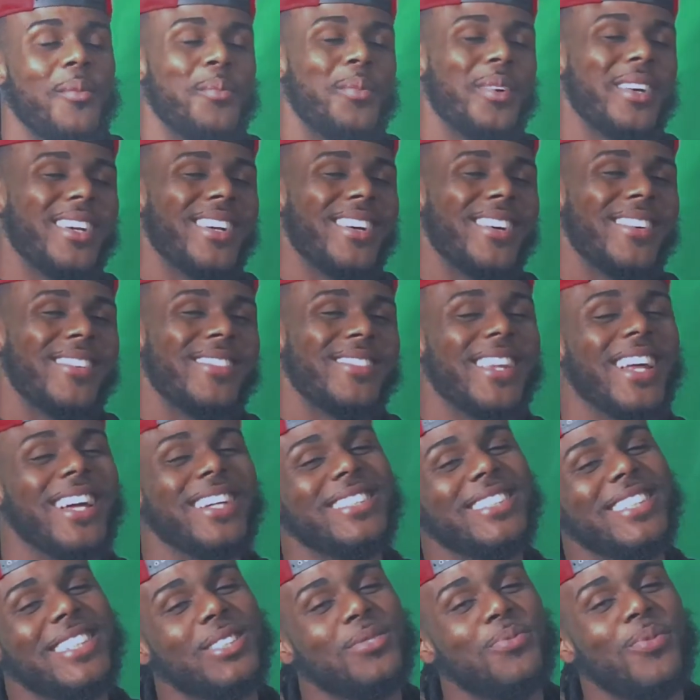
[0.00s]
But um,
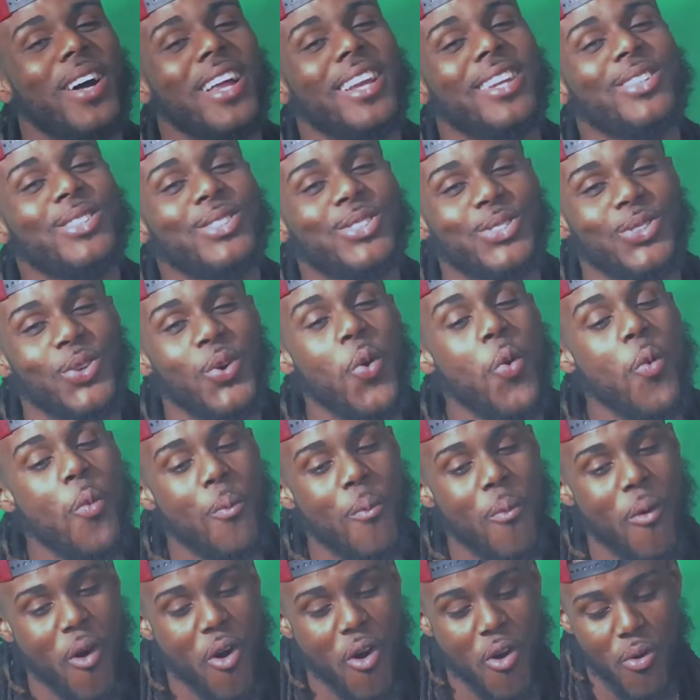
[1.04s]
that's just my little scoop
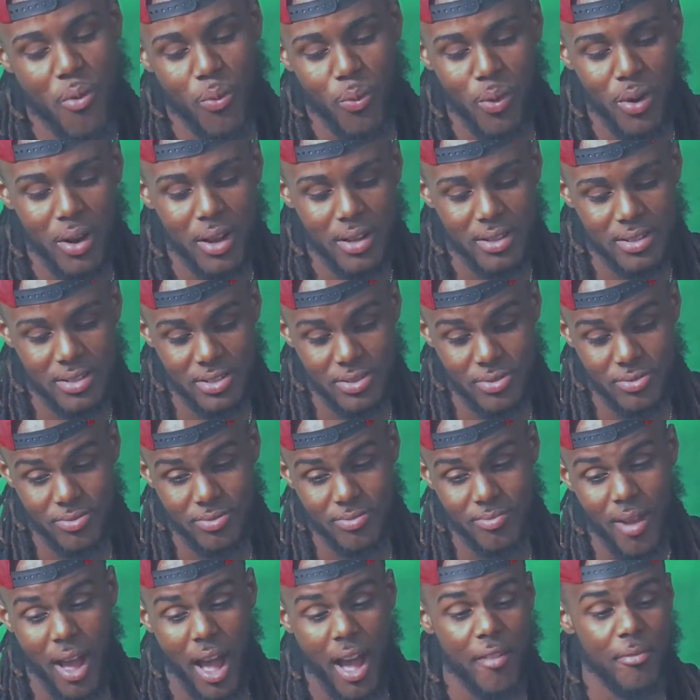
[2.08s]
on what
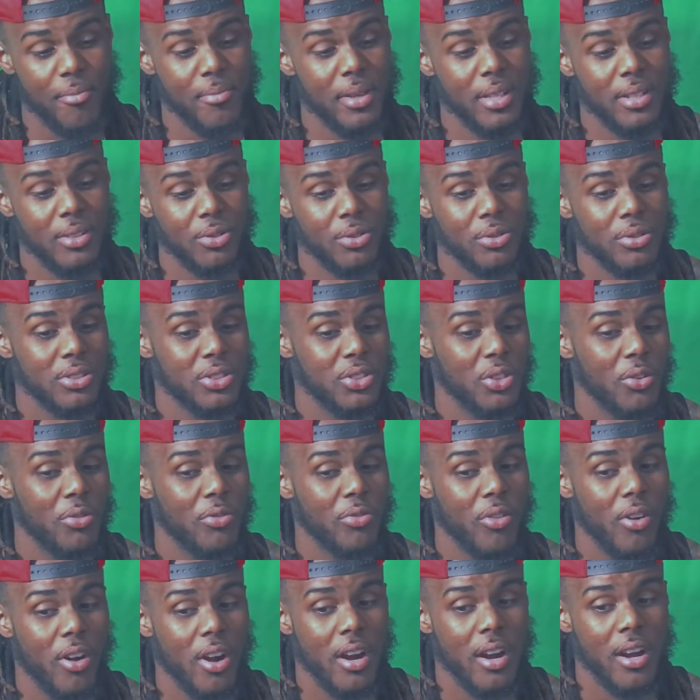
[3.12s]
I've been doing so
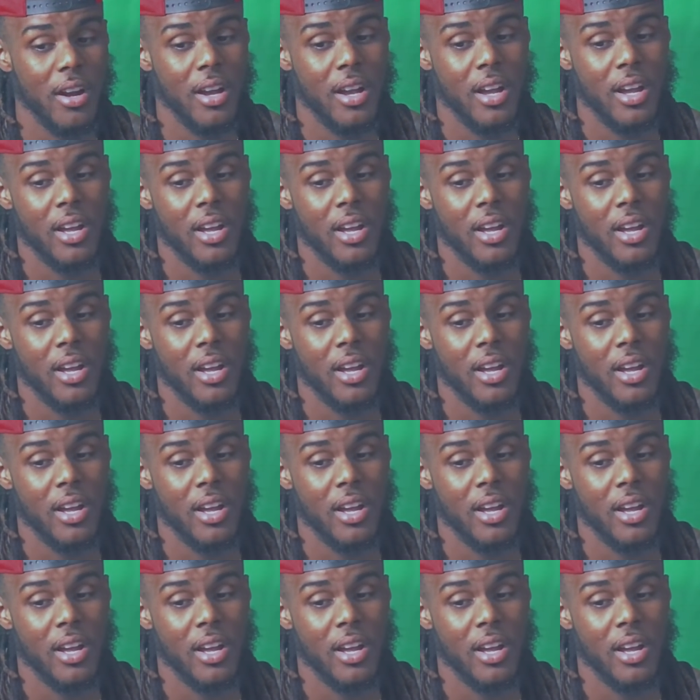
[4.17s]
far.